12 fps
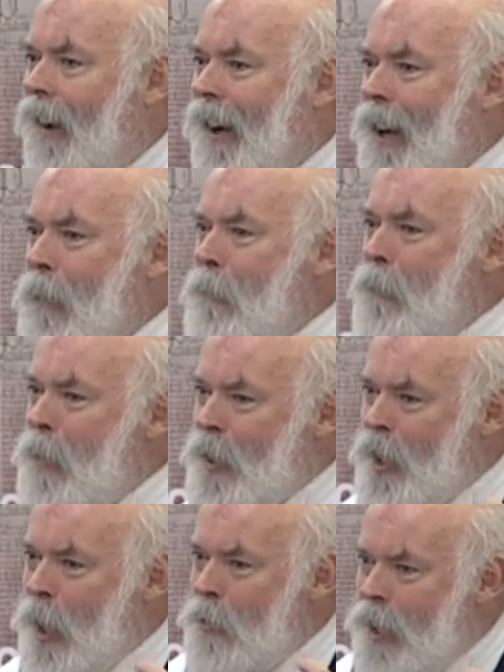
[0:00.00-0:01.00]
Um,
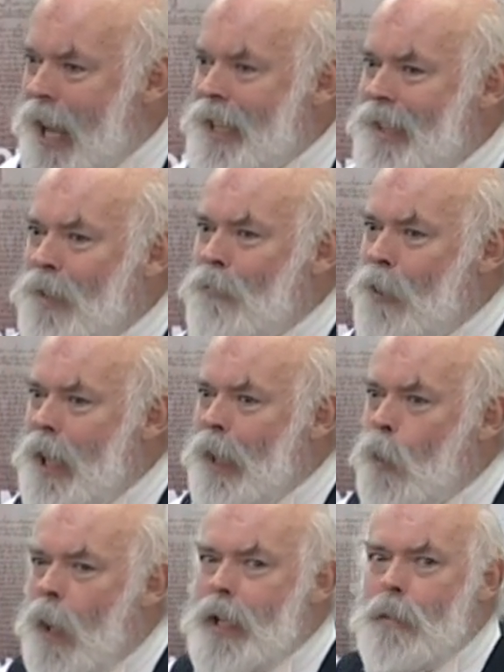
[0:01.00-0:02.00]
so that is really
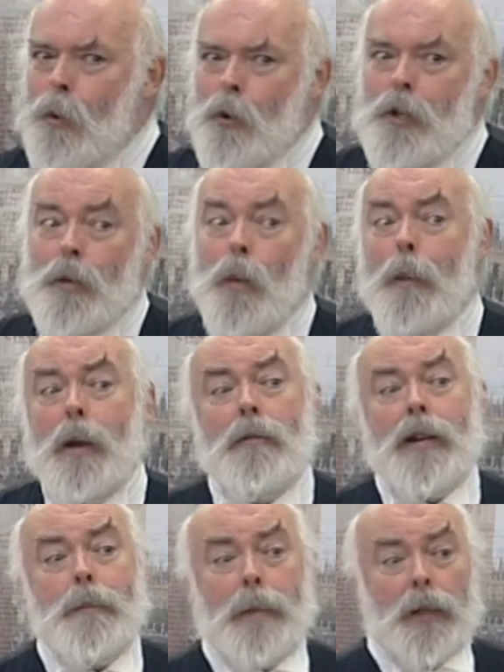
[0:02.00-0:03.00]
quite important. And when we
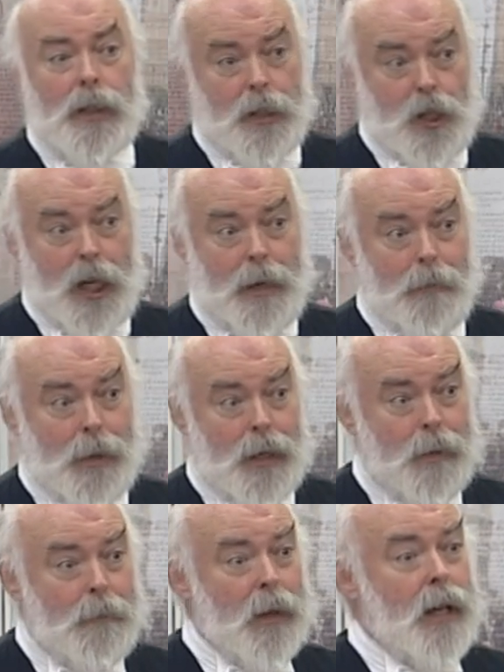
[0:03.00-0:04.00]
rebuilt the
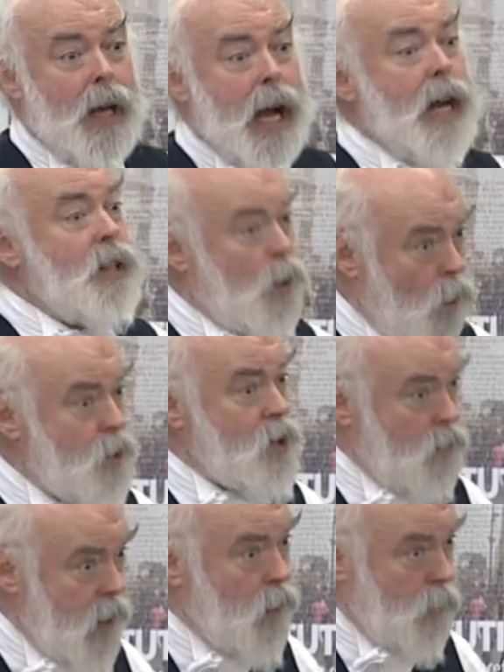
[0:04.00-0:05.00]
chamber, and there was a
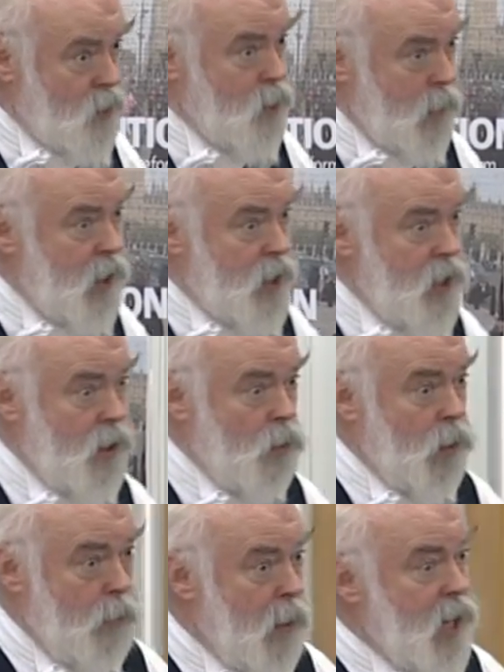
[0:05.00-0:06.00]
real possibility that
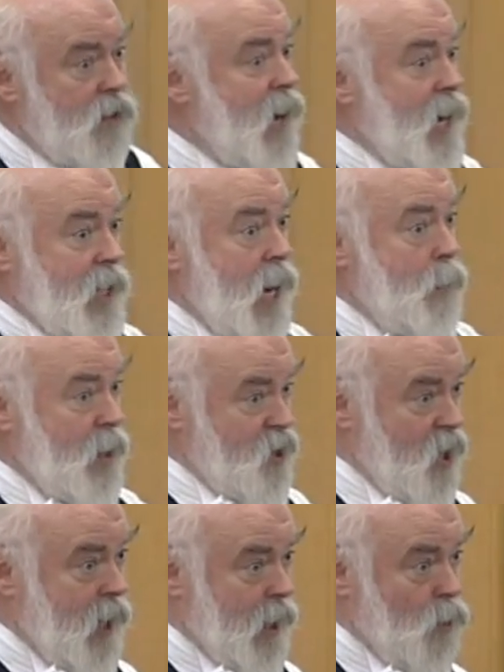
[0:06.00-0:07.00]
we might have had a
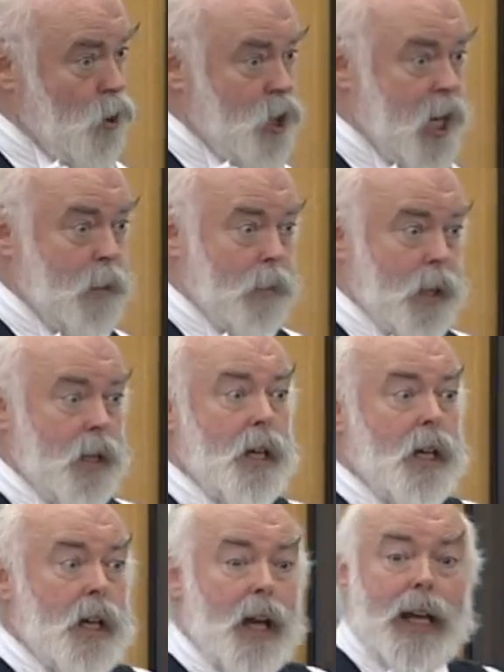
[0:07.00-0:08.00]
hemicycle chamber
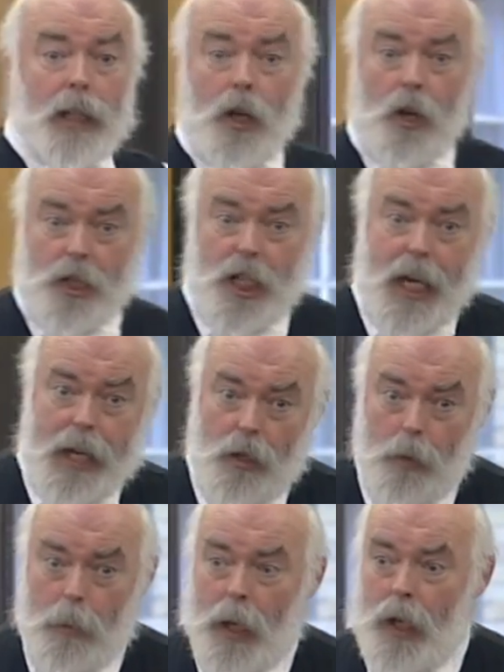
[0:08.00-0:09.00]
like a
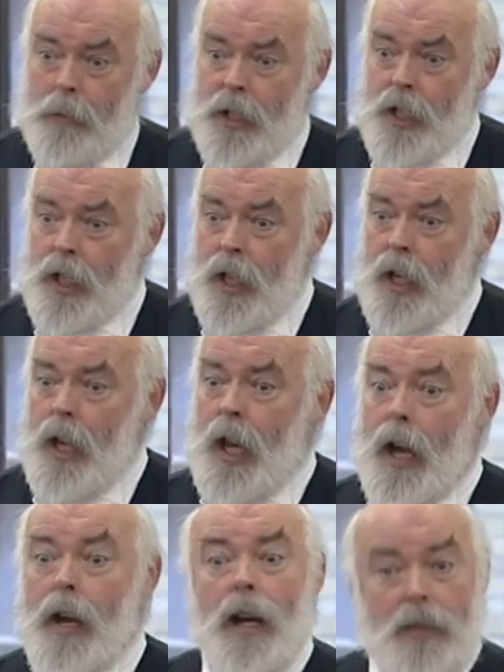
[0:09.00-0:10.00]
continental parliament,
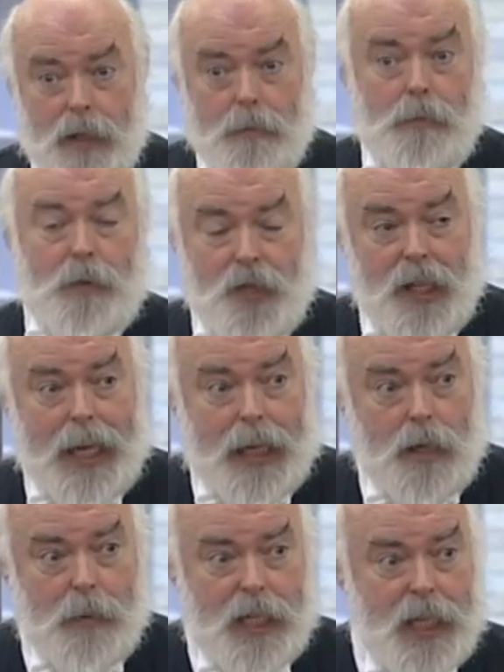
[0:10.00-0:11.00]
uh, the select
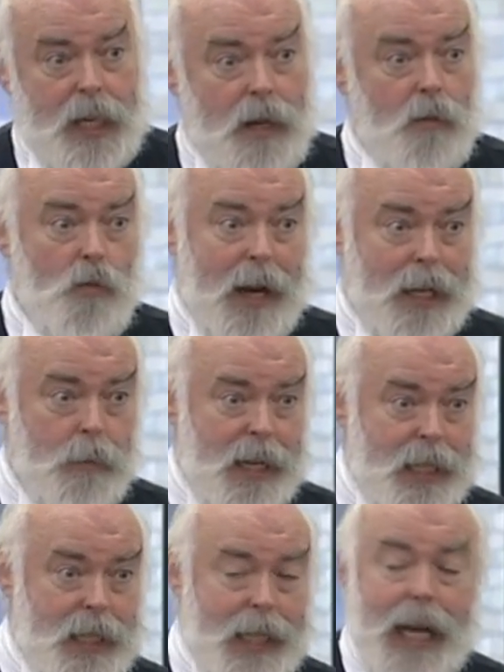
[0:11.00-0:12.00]
committee
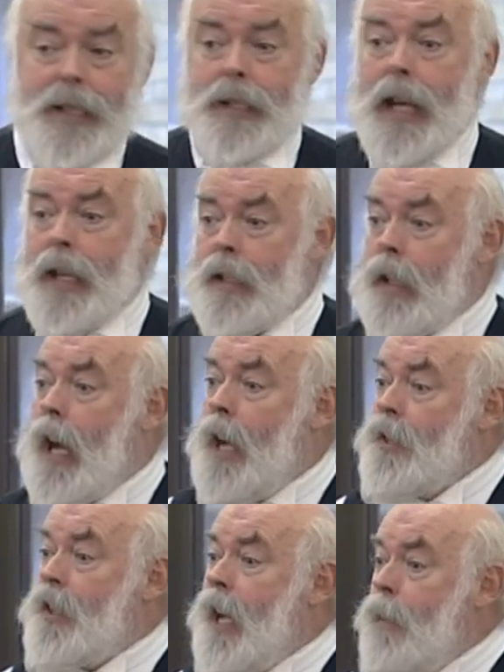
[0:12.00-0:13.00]
recommended against that, and the
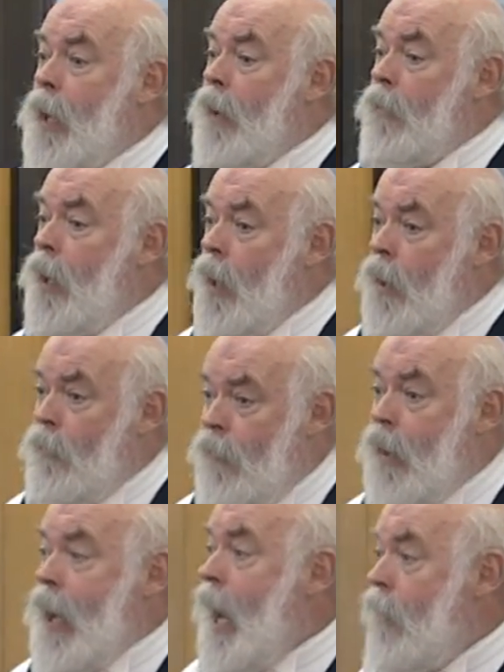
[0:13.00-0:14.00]
House came down
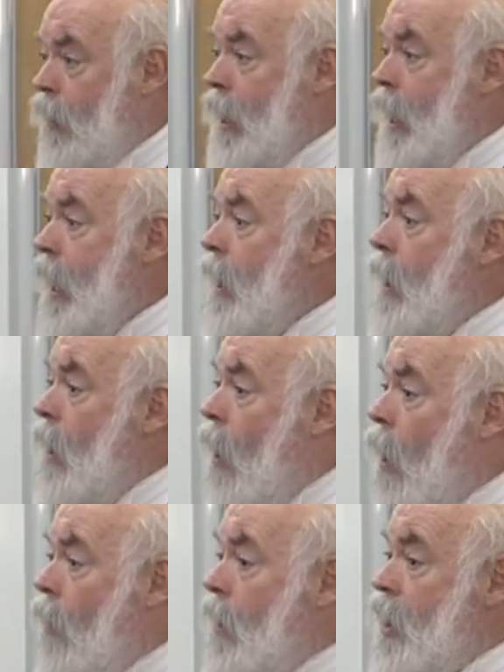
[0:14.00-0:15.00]
very heavily
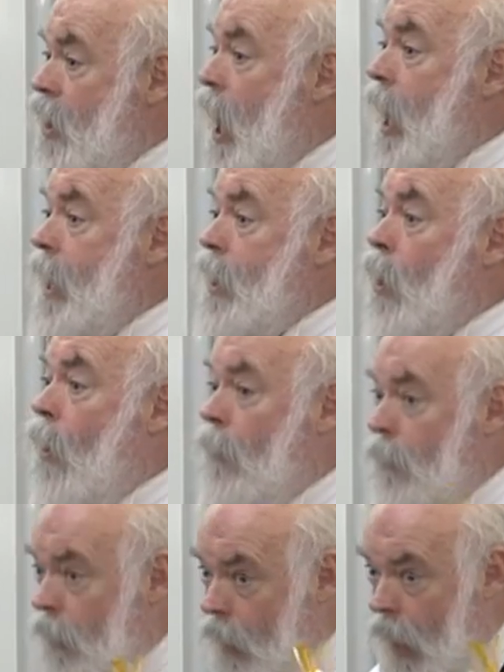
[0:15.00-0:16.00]
on the side
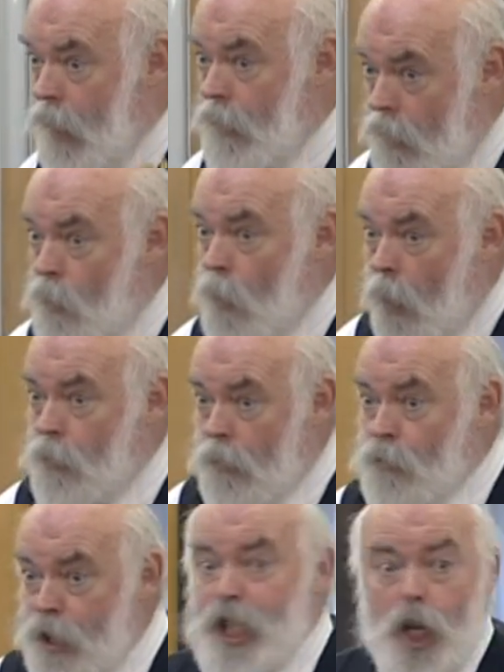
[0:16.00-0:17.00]
of uh,
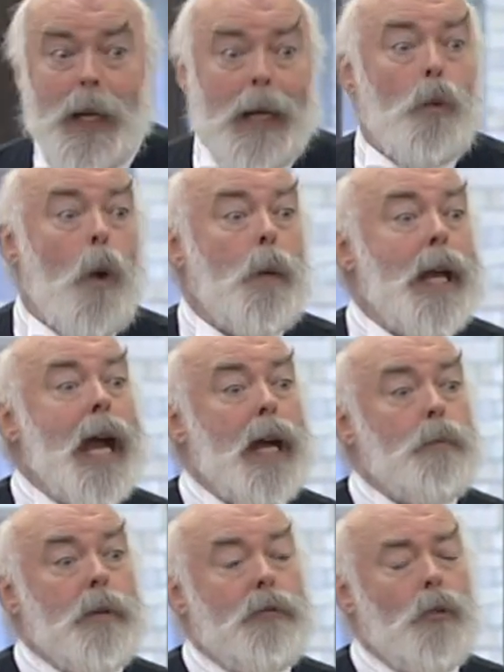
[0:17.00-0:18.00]
renewing what we
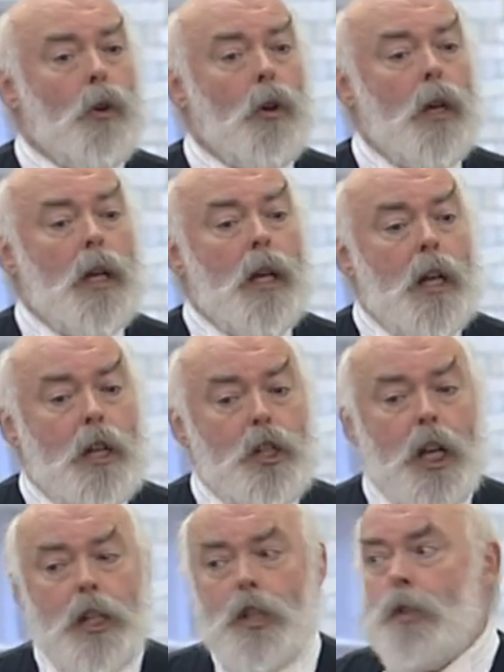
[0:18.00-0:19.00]
had before,
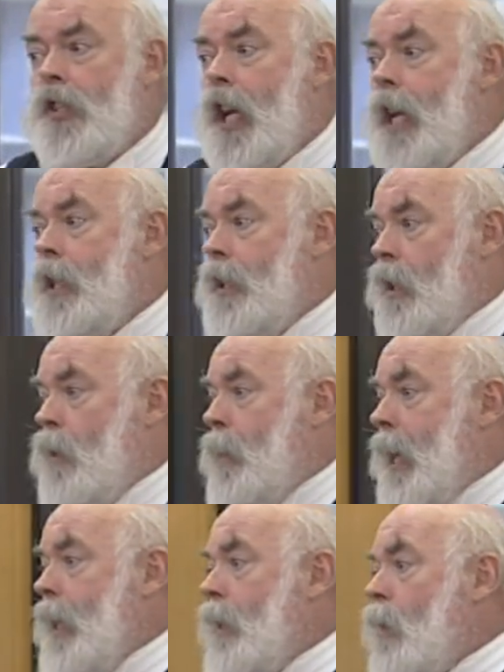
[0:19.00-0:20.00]
Churchill said in the
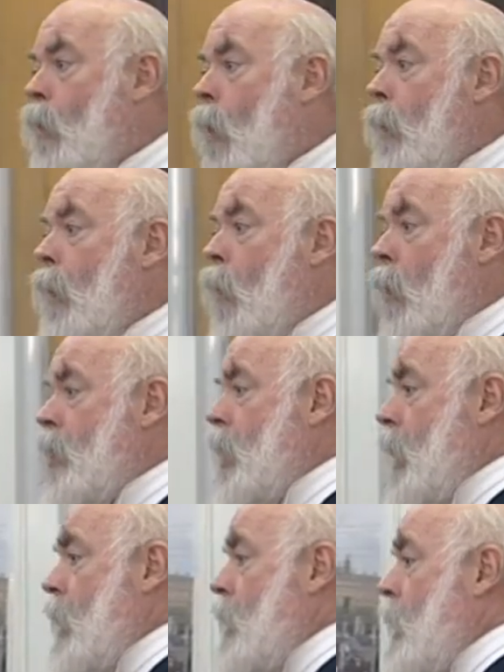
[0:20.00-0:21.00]
debate that what we
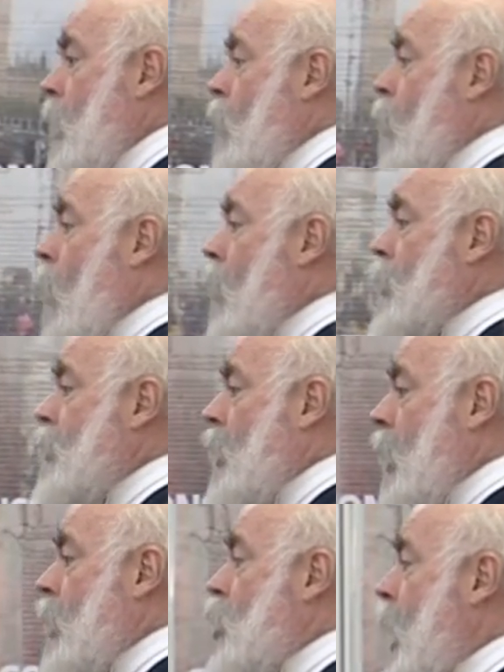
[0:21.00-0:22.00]
wanted was
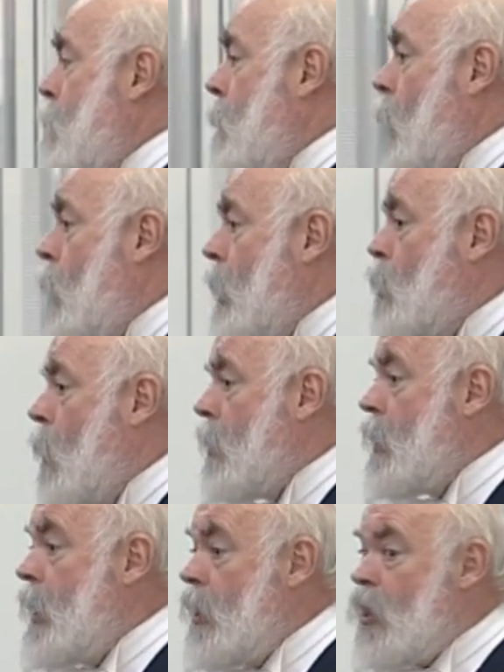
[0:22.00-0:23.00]
a chamber which
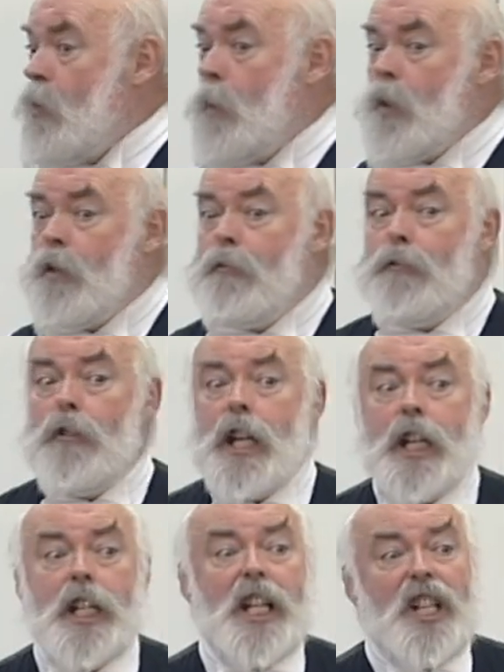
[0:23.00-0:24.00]
was an instrument of
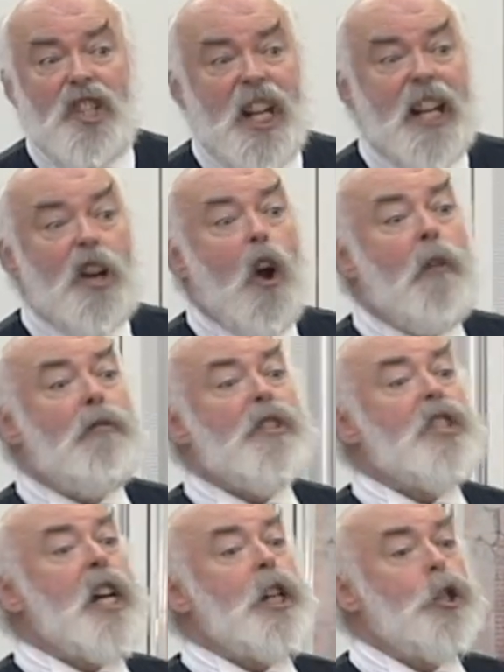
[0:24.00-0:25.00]
free and easy
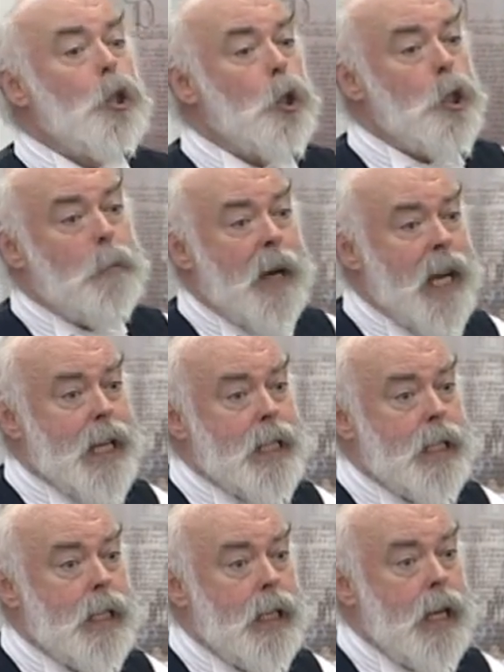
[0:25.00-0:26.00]
conversational debate.